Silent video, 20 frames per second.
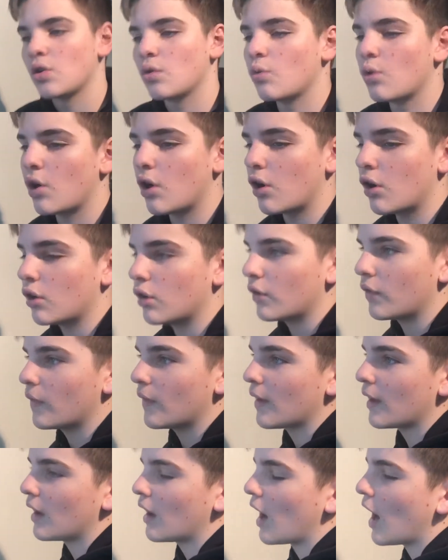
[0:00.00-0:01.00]
Well,
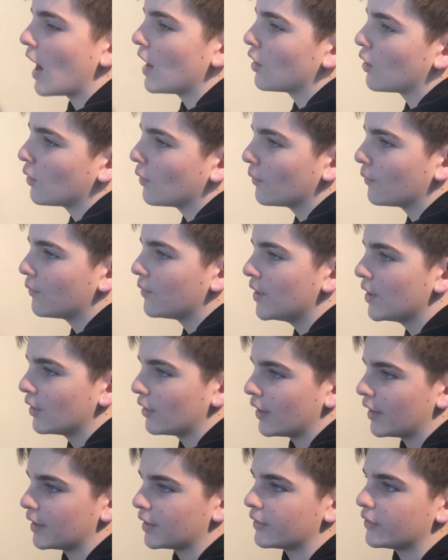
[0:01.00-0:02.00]
I don't feel
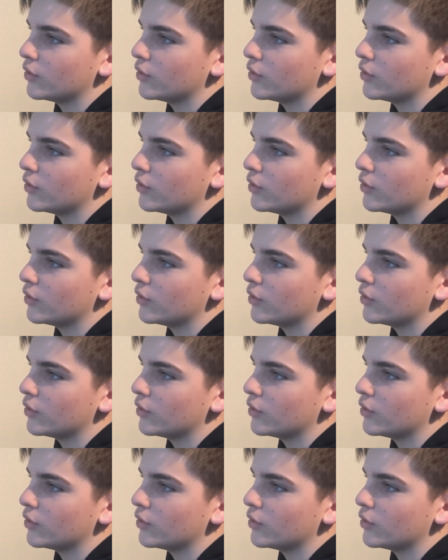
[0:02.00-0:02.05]
like